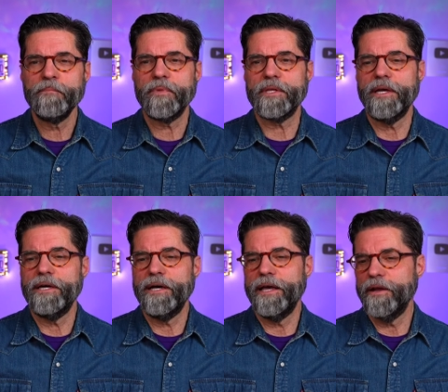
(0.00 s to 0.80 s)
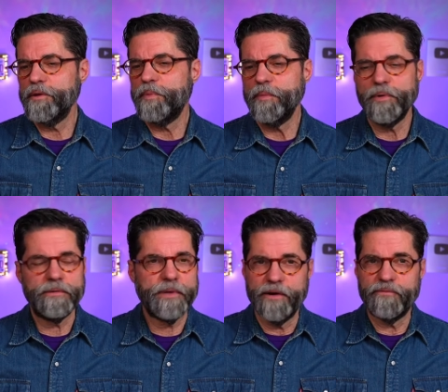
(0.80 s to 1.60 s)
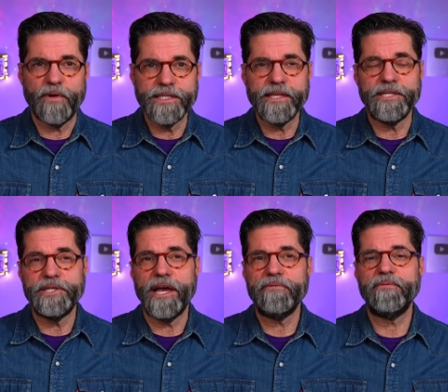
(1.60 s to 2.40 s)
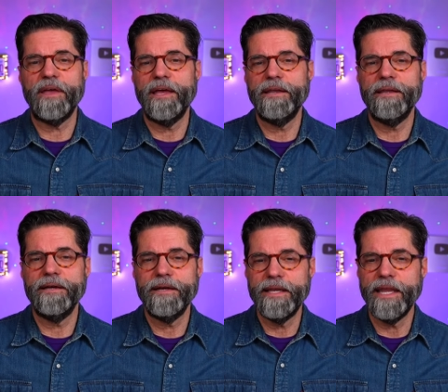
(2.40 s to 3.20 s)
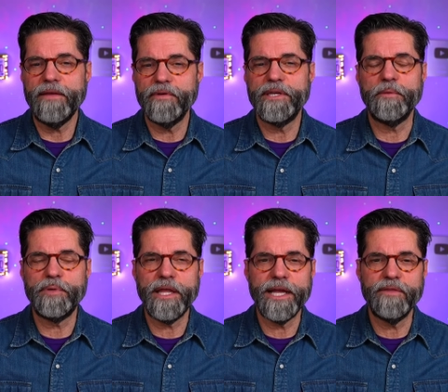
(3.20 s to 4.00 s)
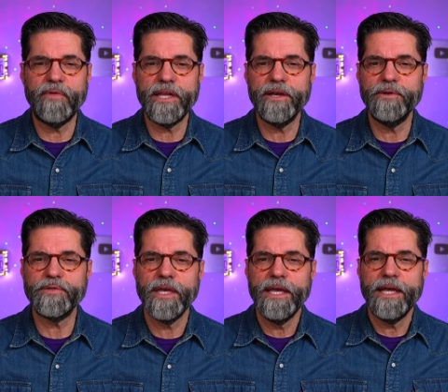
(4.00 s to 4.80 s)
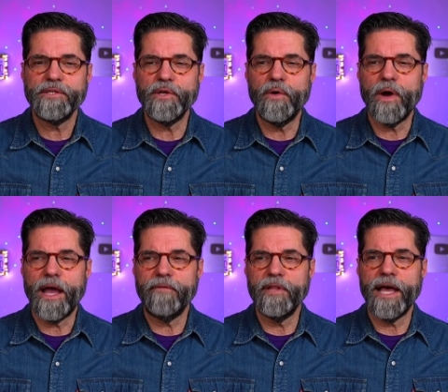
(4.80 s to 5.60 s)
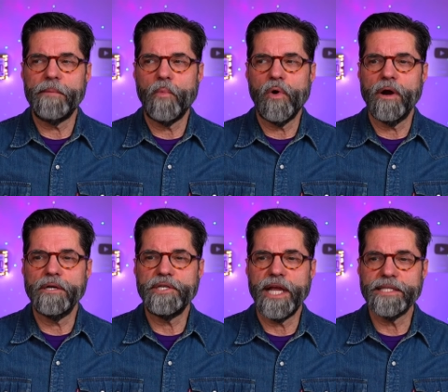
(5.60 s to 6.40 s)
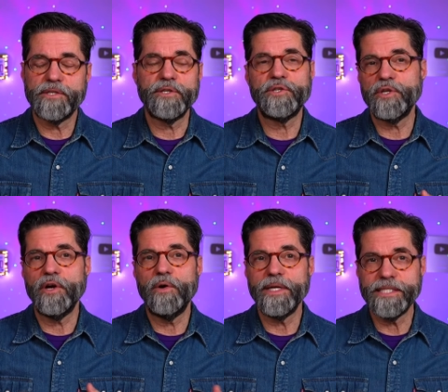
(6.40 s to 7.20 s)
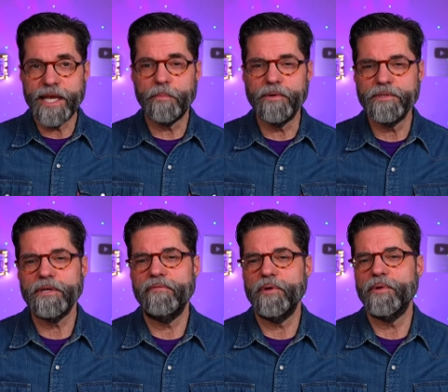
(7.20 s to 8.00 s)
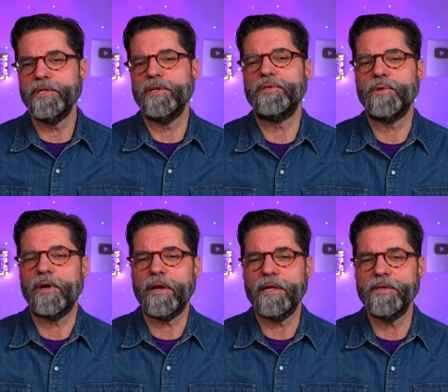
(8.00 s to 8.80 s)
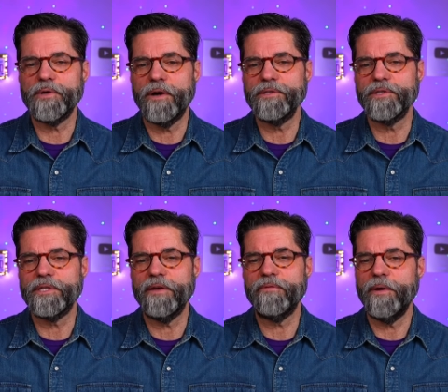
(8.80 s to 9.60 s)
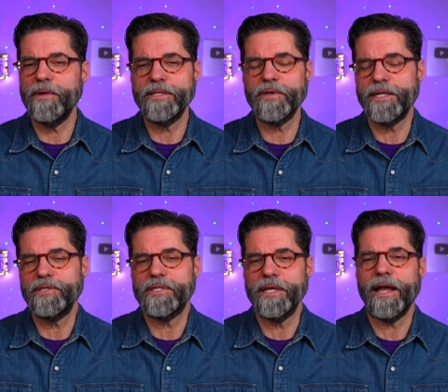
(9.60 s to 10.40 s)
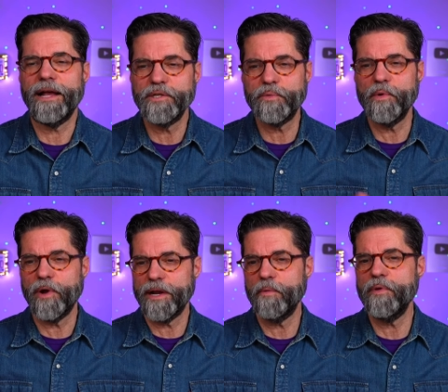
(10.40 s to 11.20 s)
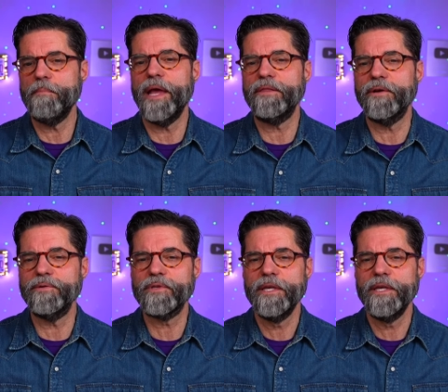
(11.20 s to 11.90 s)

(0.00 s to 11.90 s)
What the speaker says: And other people, friends like Jeff and David to play on the videos. So I have a lot more chance to show examples of the original historic guitars and stuff. So I just really wanted to remake those.